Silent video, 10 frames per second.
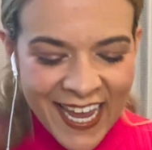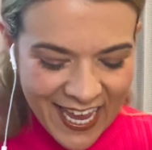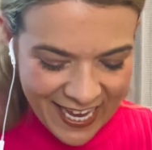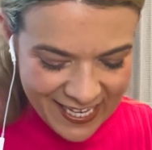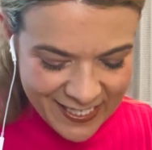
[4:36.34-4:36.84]

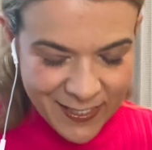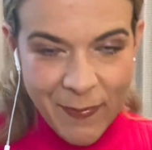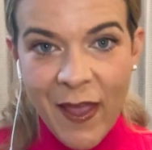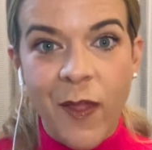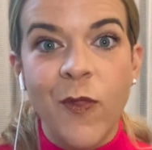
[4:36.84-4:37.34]
is
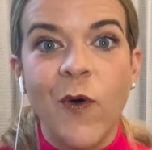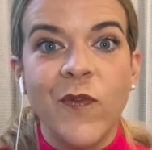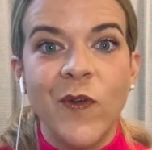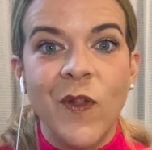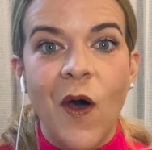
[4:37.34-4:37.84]
being
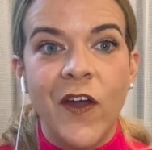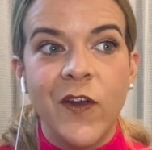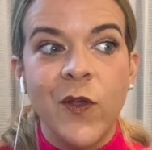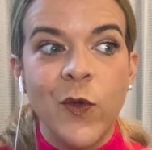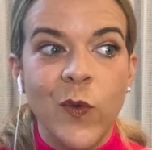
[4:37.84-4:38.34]
thoughtful on
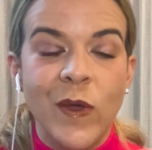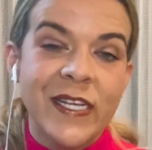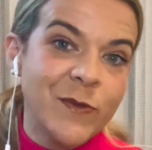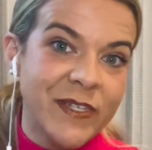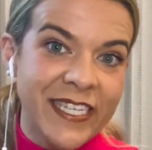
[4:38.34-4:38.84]
who
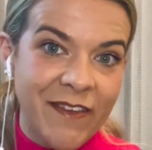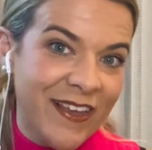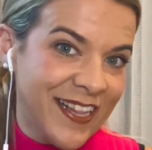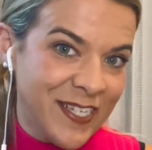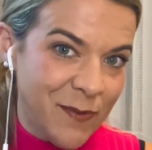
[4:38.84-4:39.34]
is
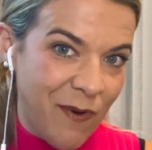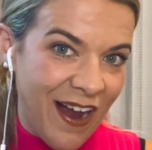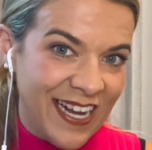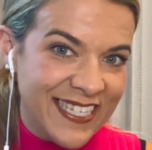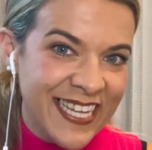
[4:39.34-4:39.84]
receiving the
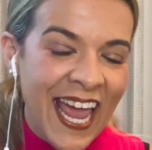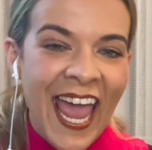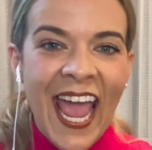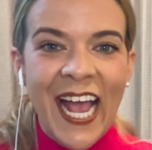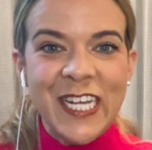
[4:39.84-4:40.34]
surprise.
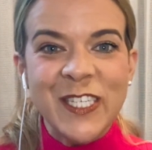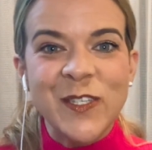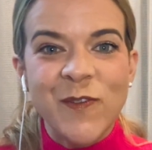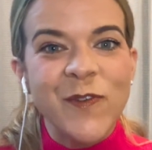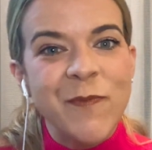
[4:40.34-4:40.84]
And
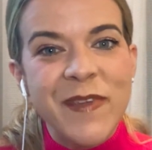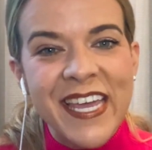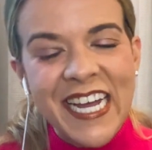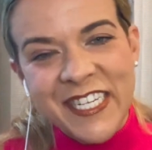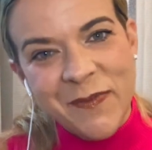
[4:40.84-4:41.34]
so for
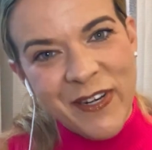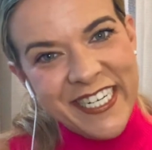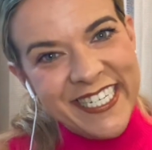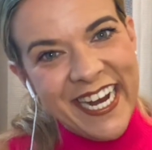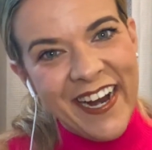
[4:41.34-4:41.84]
me, I just want to
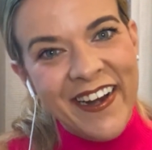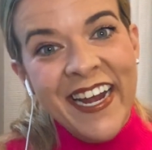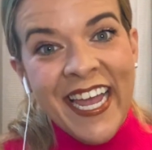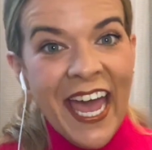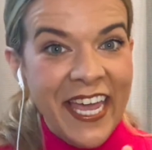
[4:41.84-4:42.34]
share,
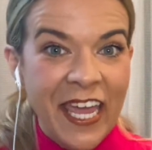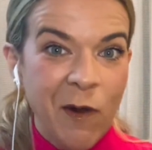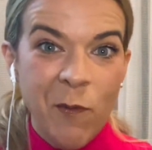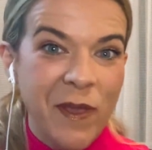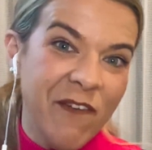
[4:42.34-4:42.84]
again,
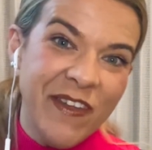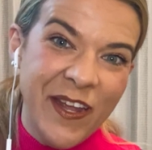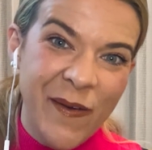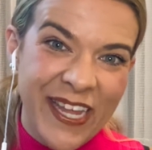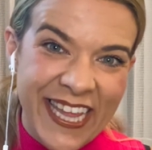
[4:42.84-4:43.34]
it will be a
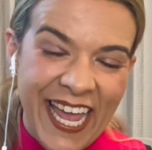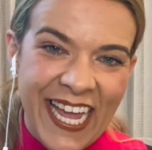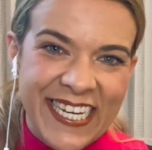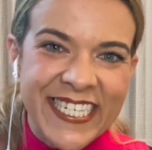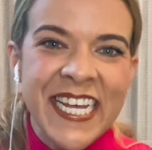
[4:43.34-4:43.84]
video at the
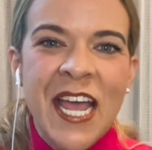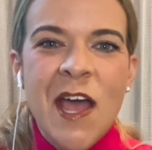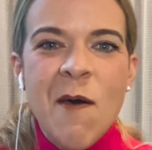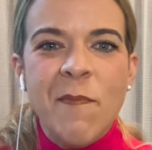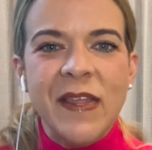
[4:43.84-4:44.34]
end,
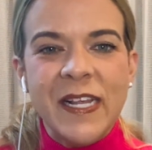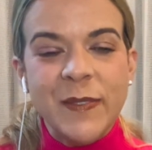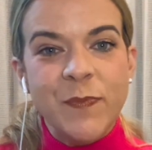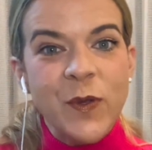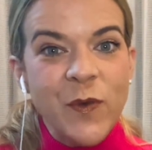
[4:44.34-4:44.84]
but this
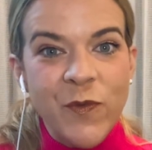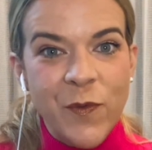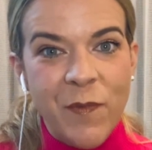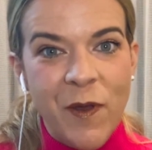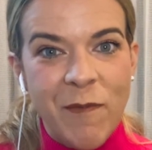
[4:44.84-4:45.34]
beautiful
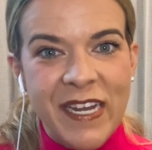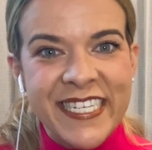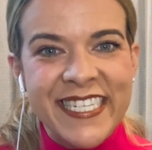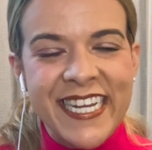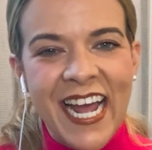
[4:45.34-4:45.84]

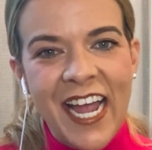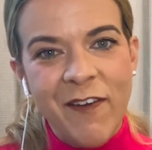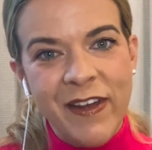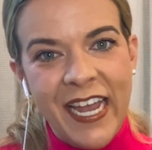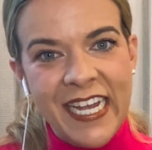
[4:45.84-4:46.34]
moment that I
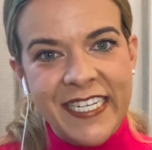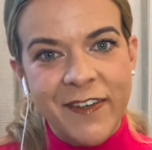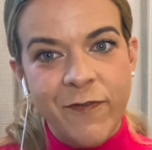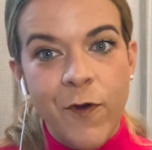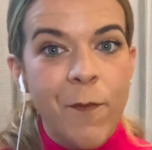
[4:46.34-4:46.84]

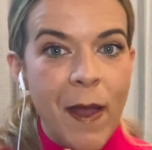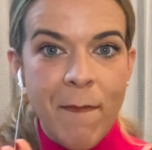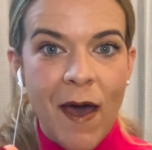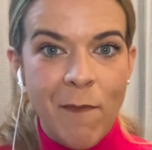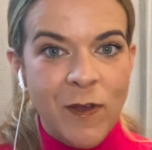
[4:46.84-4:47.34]
created for my
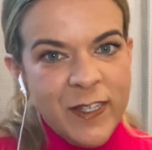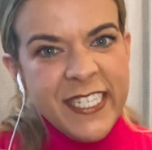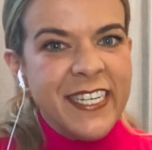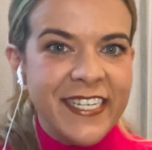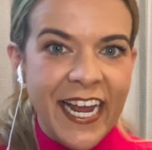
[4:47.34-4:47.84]
mum, who
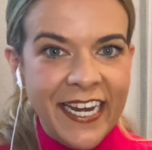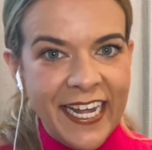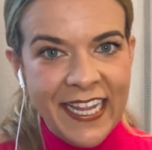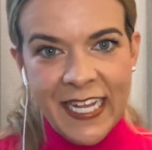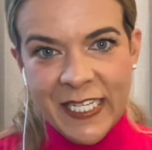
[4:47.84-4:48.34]
still
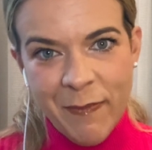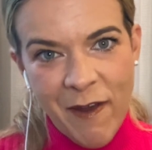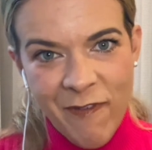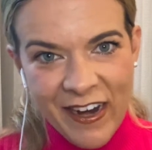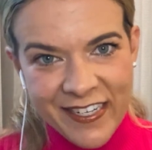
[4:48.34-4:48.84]
technically is my
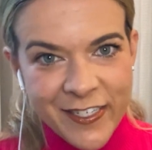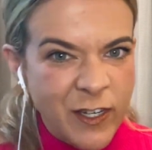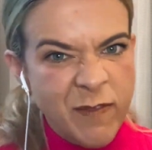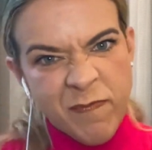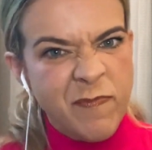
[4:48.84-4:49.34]
friend,
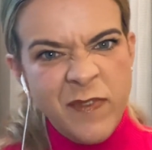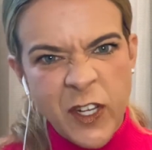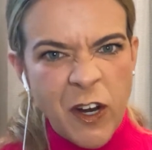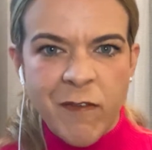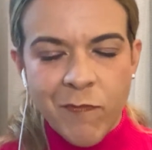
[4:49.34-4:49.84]
so,
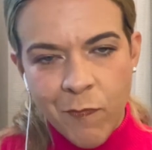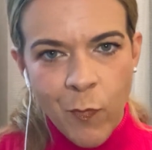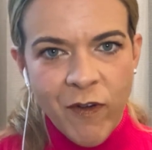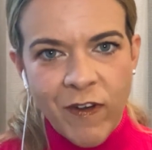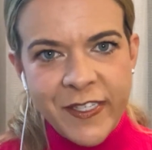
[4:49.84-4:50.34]
you know,
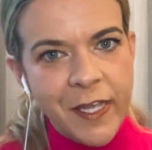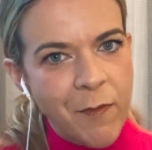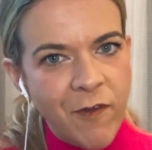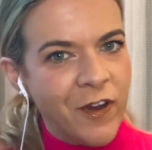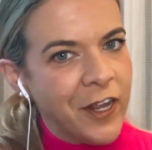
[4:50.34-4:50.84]
when friends
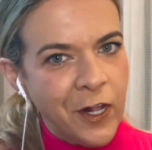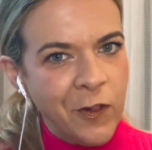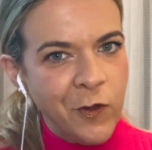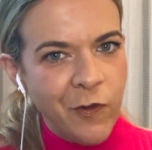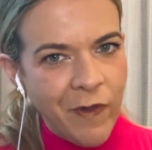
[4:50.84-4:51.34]
come over can
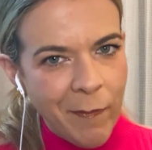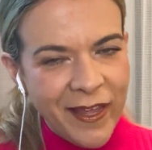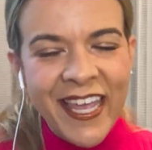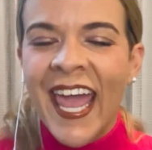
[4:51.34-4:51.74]
include your family.